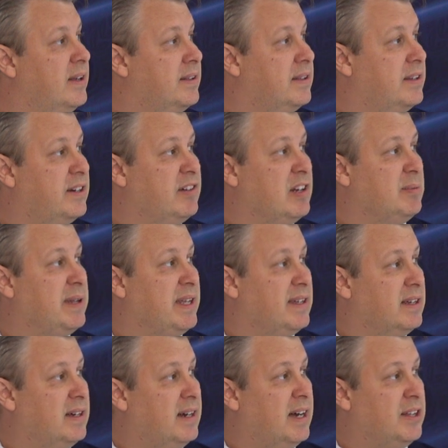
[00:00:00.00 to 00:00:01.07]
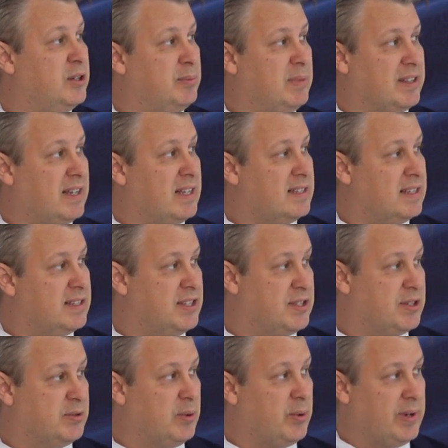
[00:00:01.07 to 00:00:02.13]
there will be other
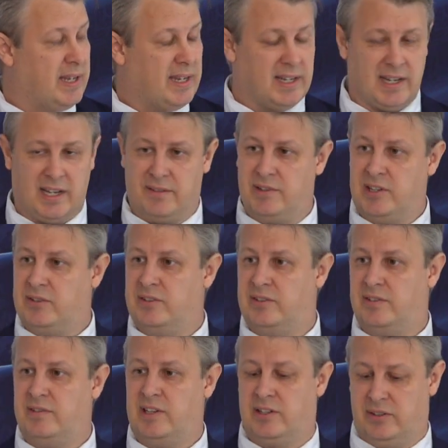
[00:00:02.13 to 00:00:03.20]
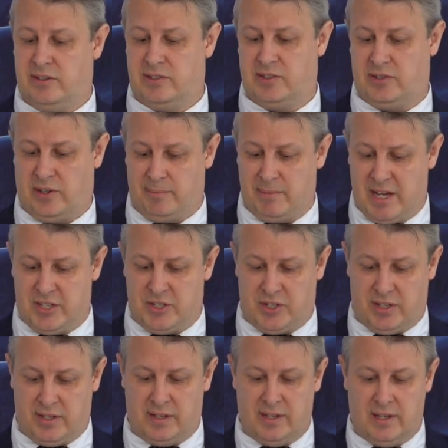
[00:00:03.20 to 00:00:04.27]
metastases growing, and we could also
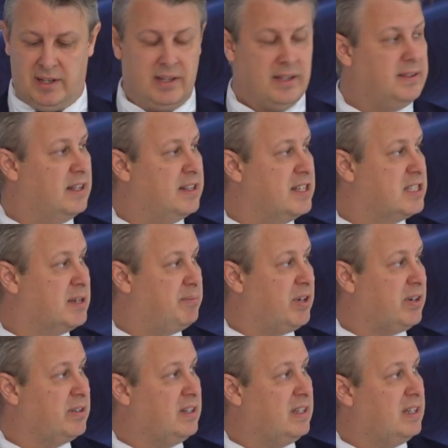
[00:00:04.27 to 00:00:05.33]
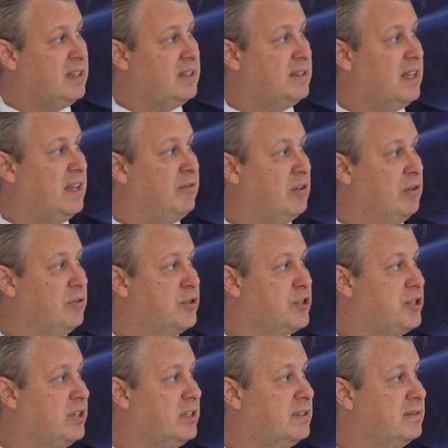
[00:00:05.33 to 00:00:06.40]
imagine that it's a parallel
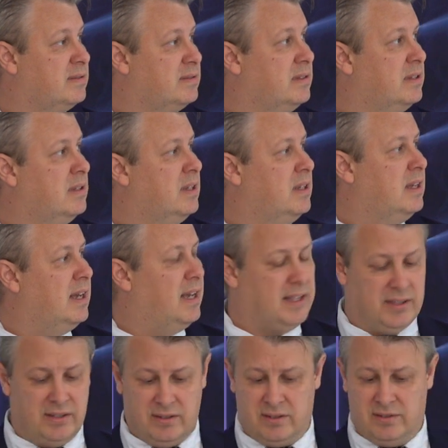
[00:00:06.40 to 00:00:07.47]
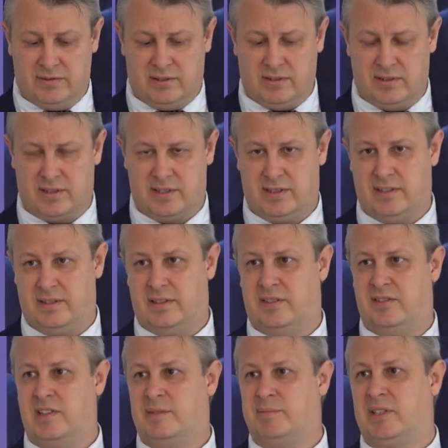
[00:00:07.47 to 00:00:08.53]
evolution. And of course, the
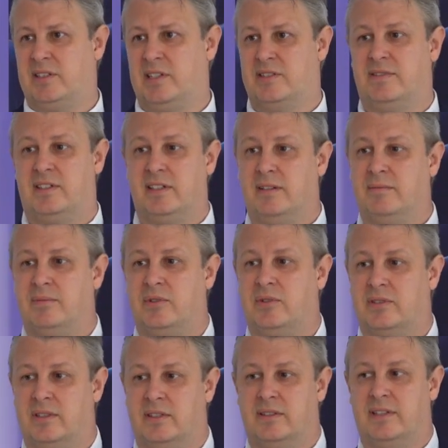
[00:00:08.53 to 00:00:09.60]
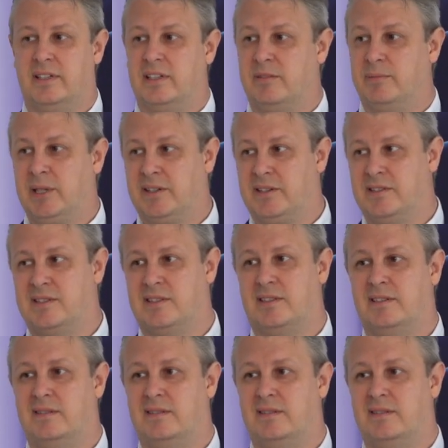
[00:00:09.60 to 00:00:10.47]
treatment is very important here, because